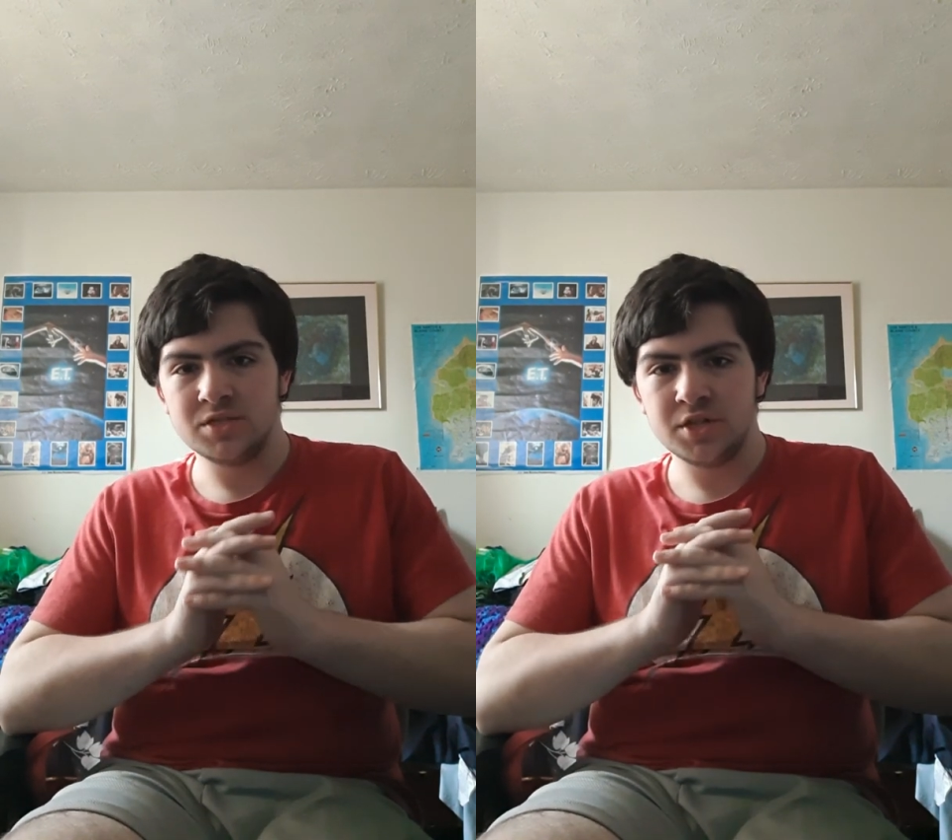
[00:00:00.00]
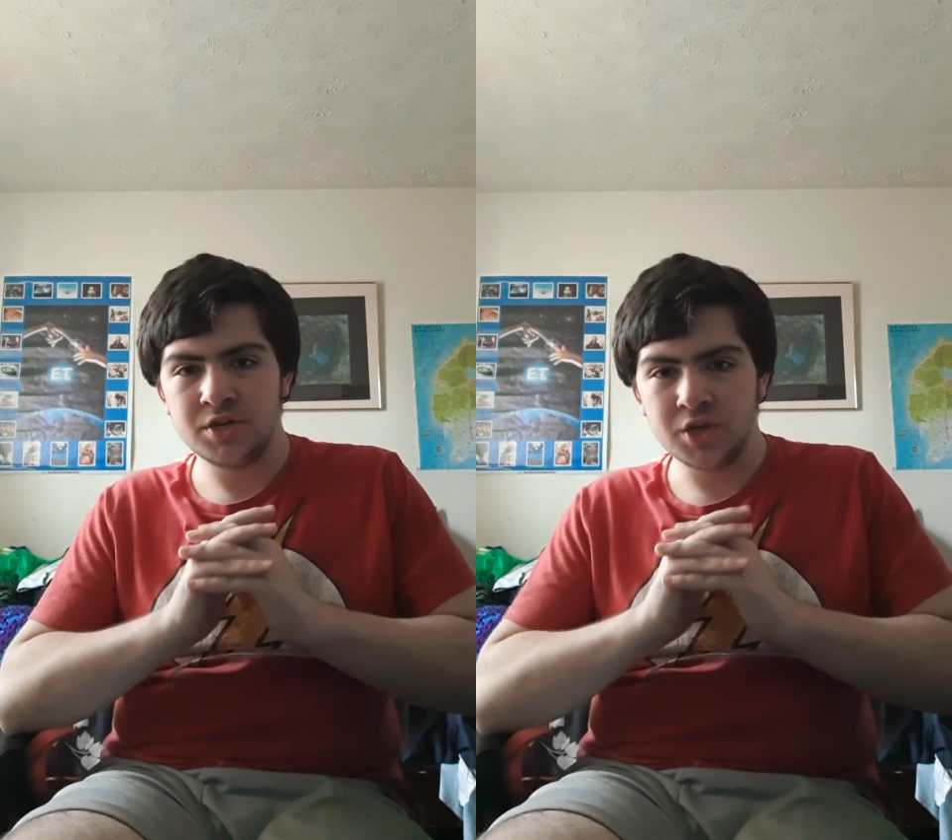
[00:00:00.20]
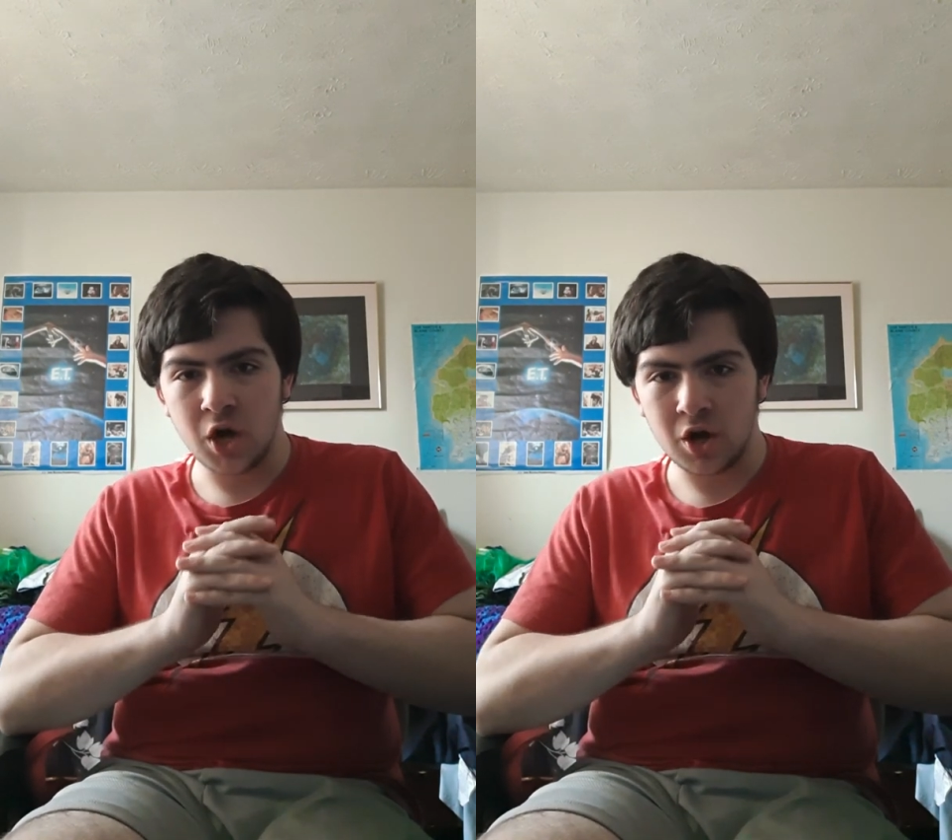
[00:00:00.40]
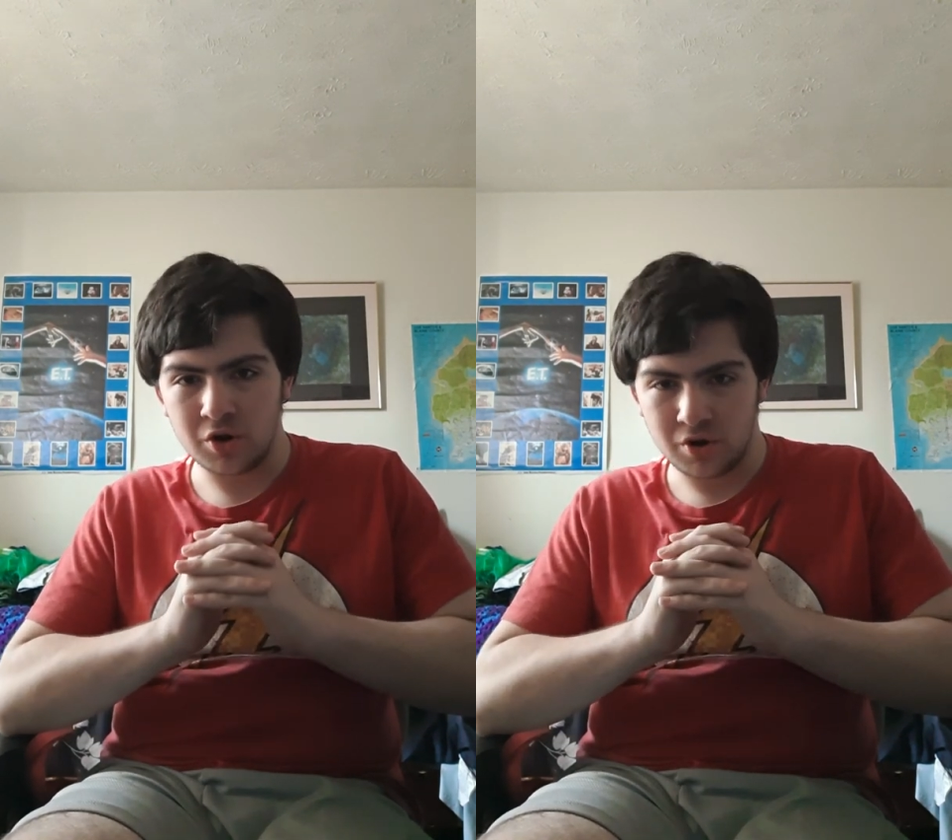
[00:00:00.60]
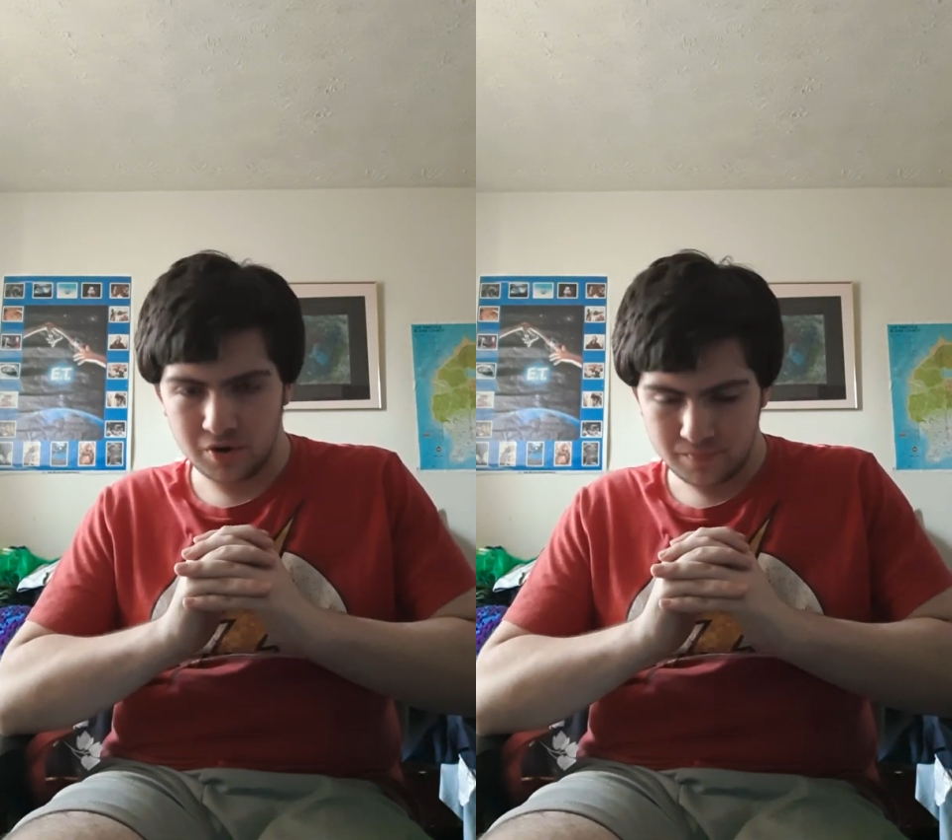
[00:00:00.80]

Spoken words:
the daughter